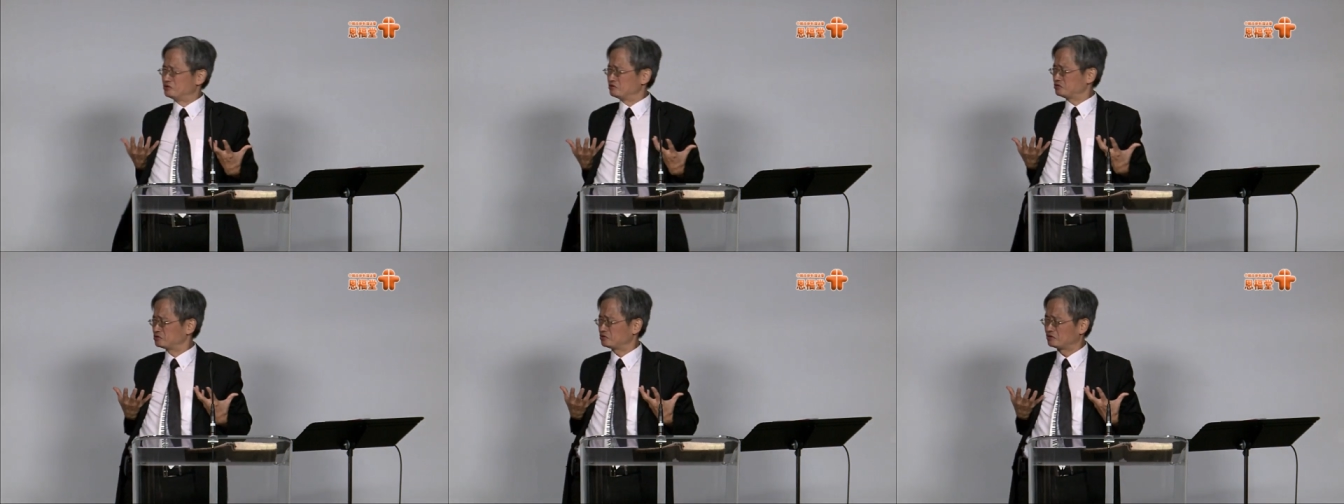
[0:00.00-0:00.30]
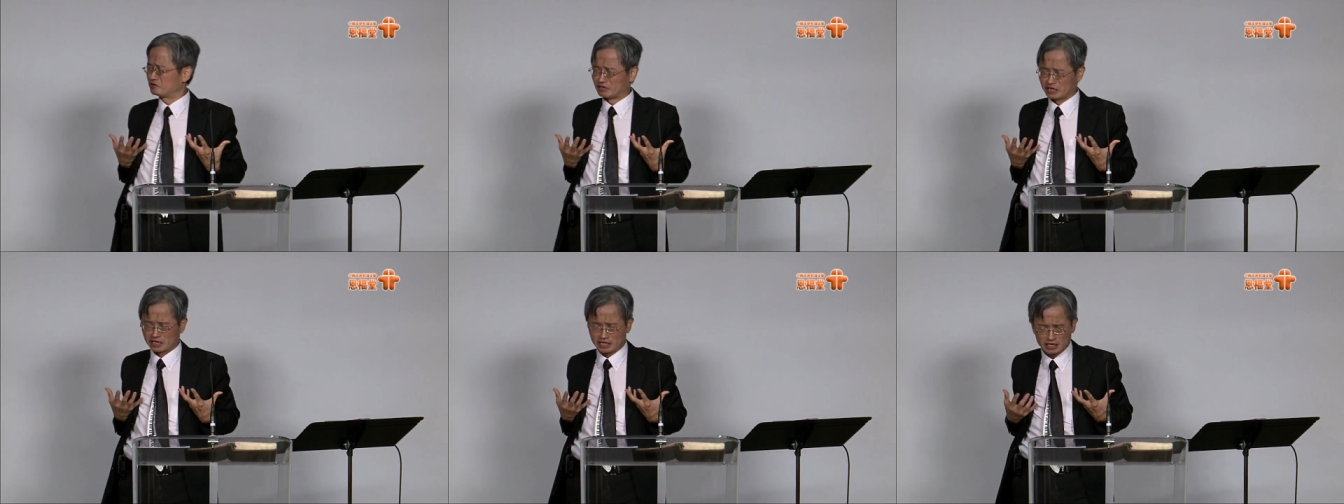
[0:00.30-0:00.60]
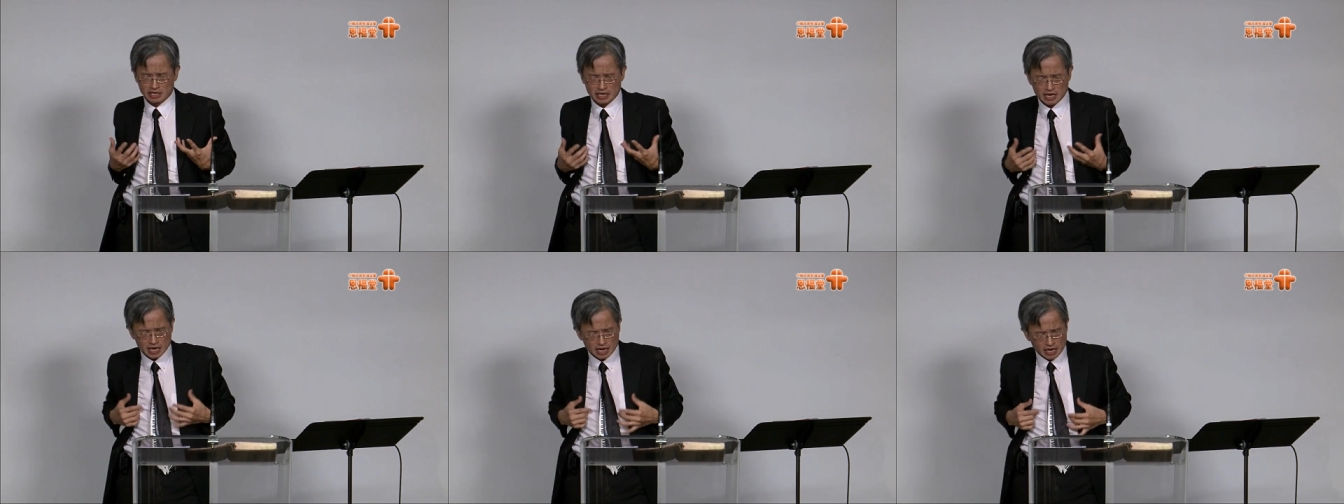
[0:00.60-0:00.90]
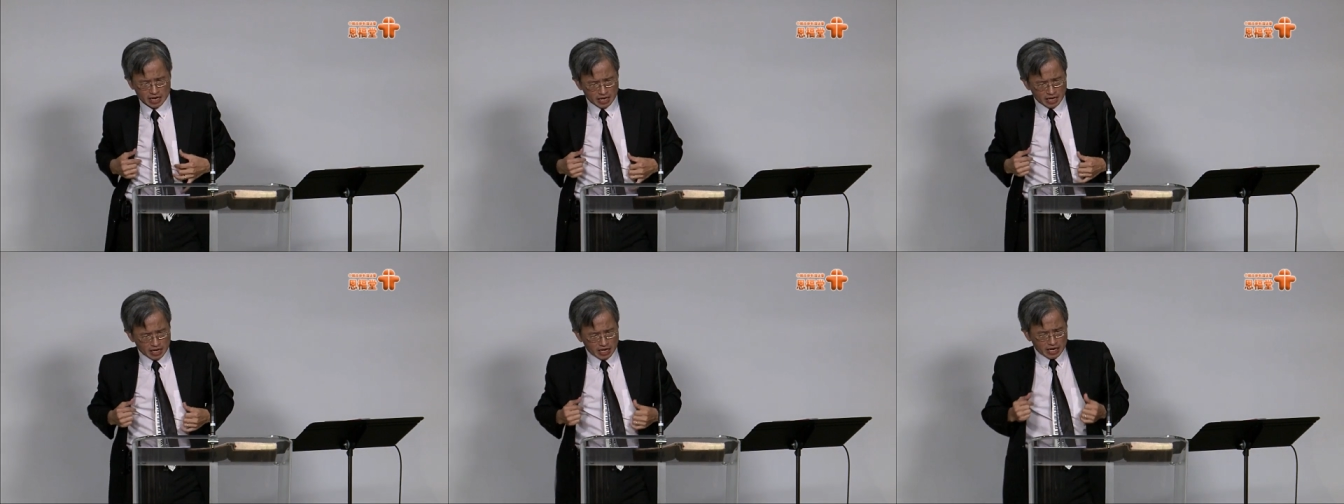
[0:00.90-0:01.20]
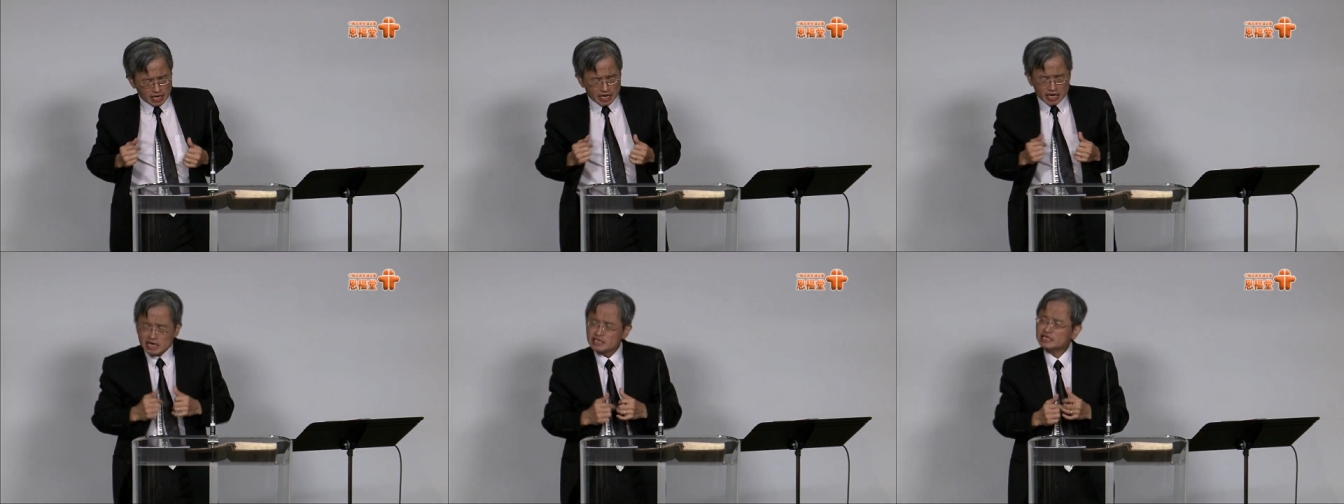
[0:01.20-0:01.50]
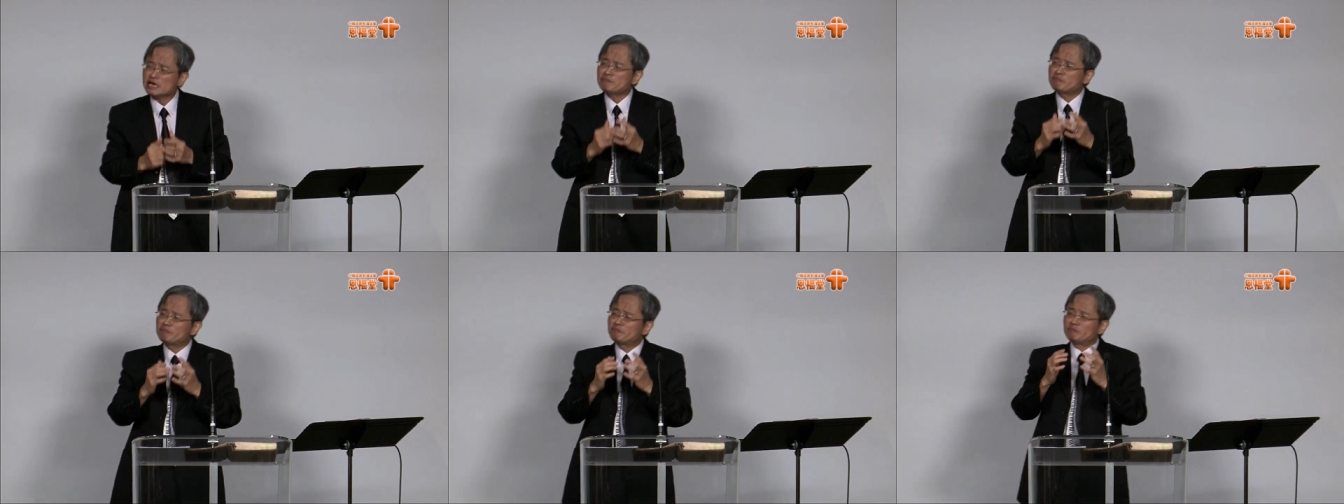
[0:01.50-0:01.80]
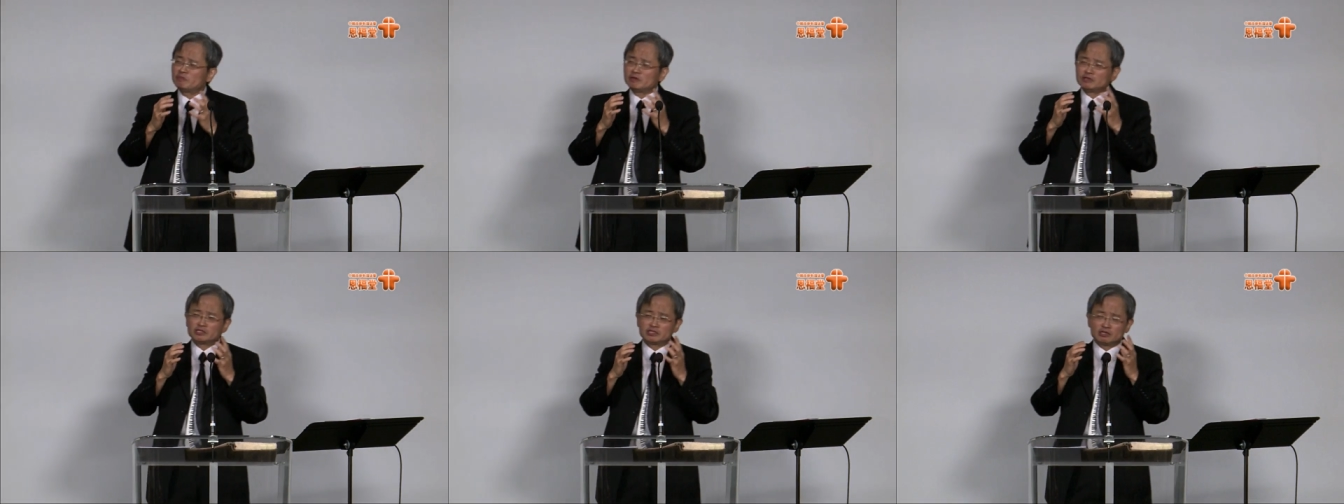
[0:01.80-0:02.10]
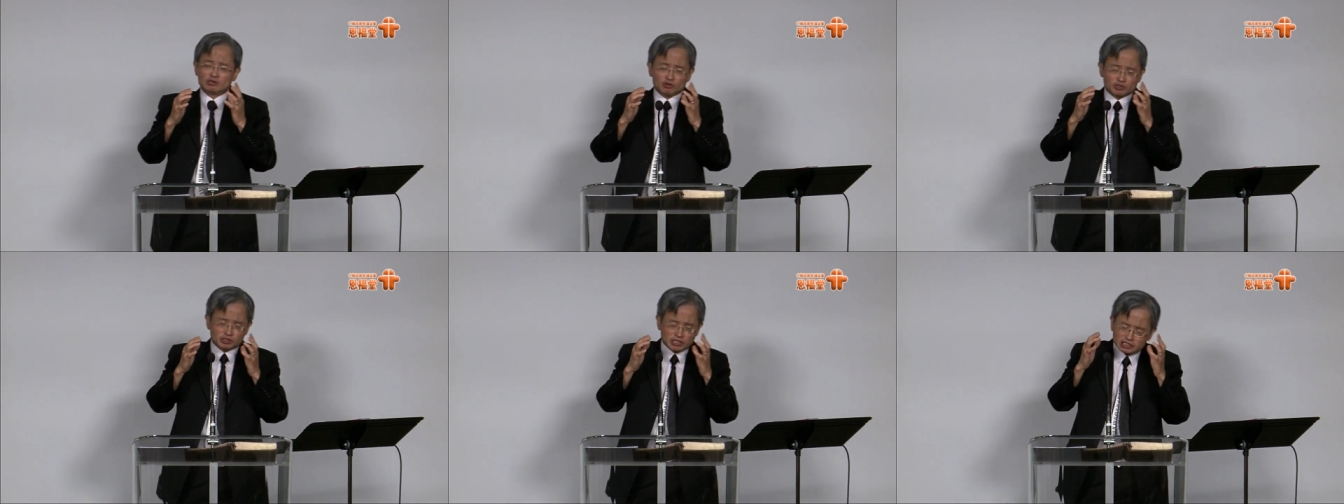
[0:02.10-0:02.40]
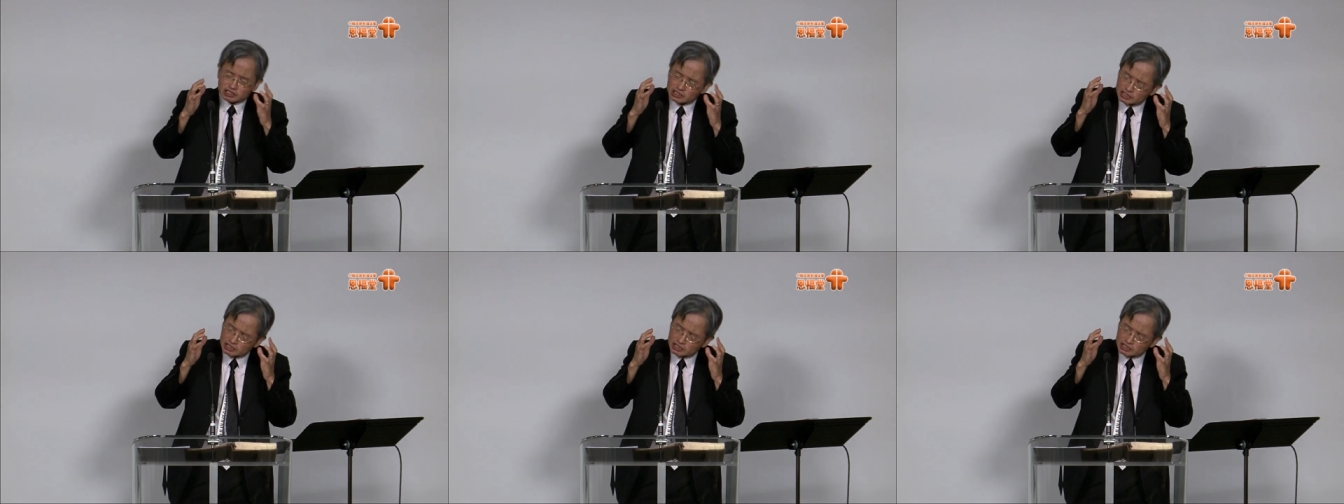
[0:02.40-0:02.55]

story. He said, just